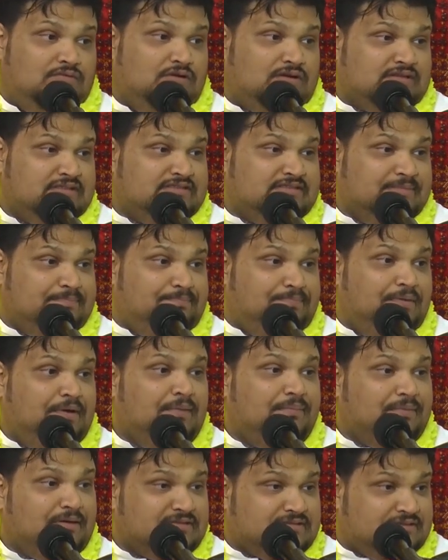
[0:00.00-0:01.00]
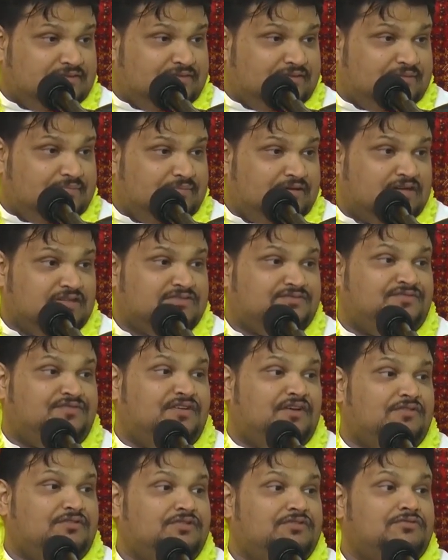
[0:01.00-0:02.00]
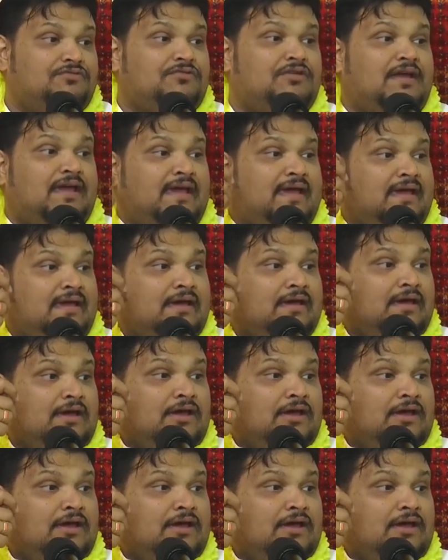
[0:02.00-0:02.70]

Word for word: What is the purpose of it? Because very rare